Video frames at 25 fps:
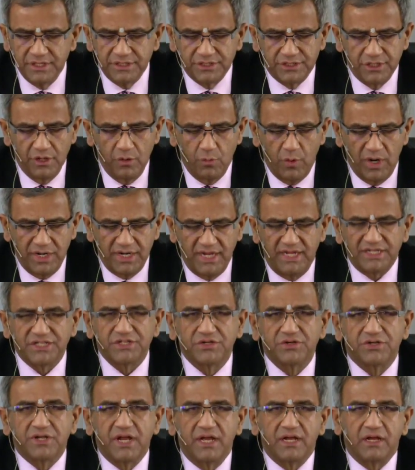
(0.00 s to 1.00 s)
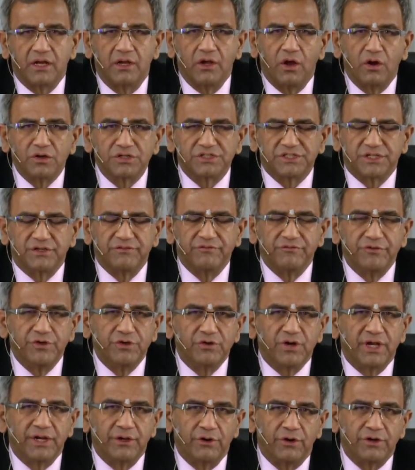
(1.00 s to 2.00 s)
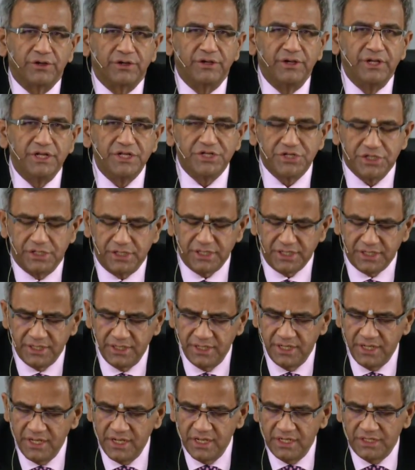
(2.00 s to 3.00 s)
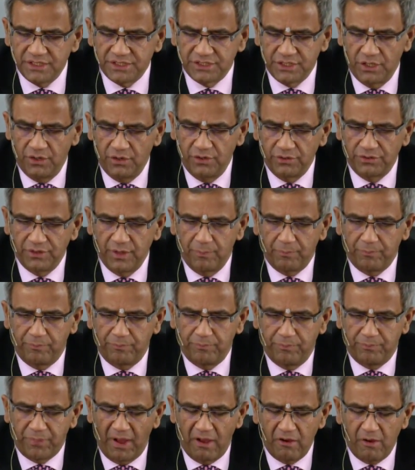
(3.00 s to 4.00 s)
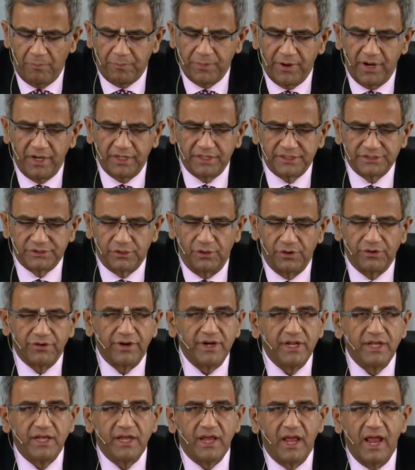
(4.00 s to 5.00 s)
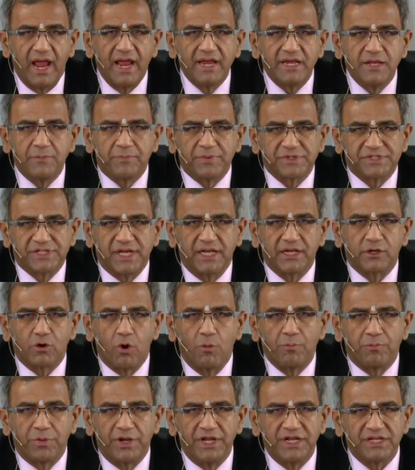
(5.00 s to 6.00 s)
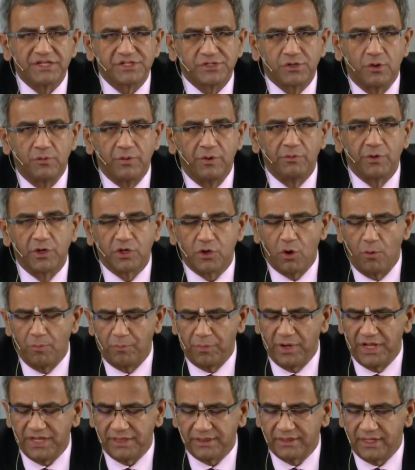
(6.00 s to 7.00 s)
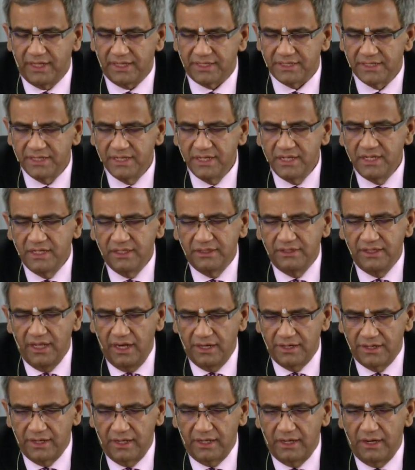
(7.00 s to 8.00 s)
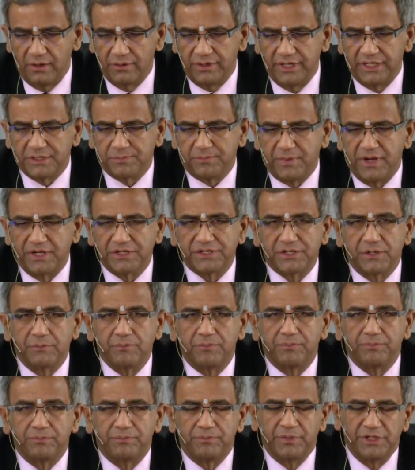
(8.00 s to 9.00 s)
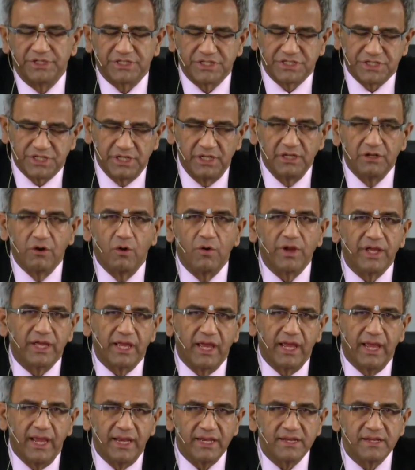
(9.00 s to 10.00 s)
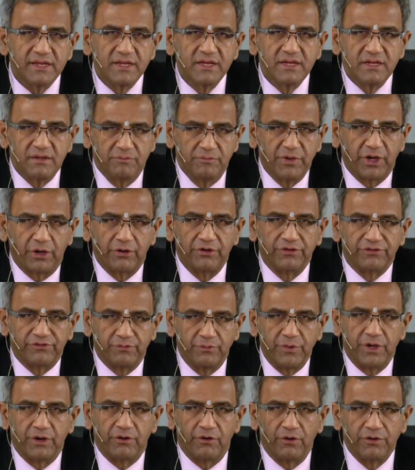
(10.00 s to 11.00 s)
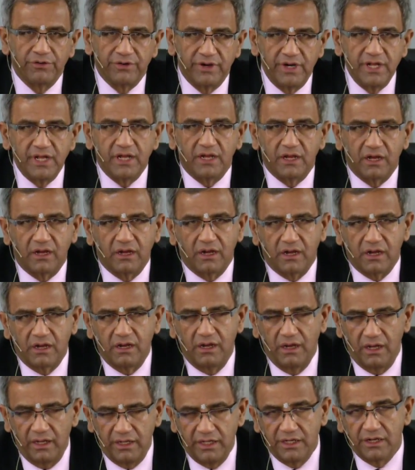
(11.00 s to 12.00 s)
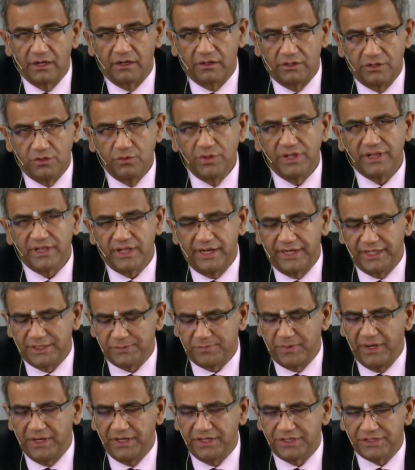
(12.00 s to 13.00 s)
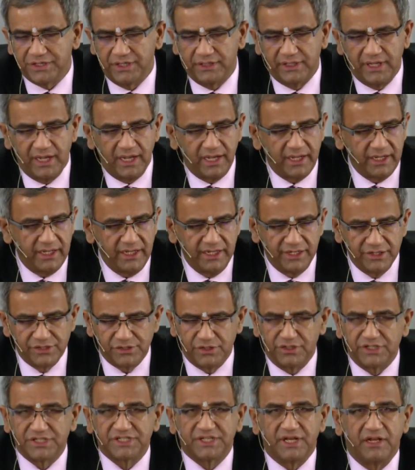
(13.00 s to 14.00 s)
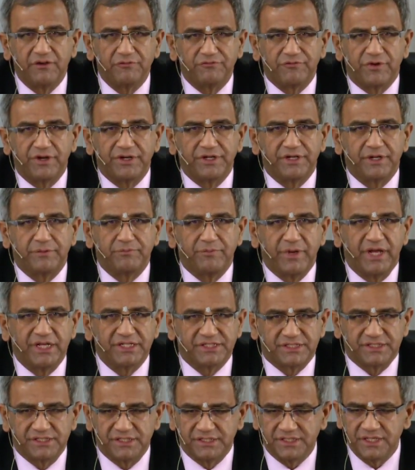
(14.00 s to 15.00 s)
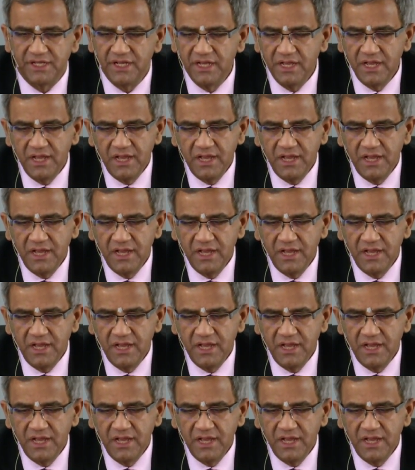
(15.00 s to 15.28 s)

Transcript: So one has to take a long-term view and not knee-jerk. So the power plant is already eighty percent complete, so we will complete that. The underground expansion is still going ahead because we are already you know, doing that expenditure there. It is on a self-funded basis.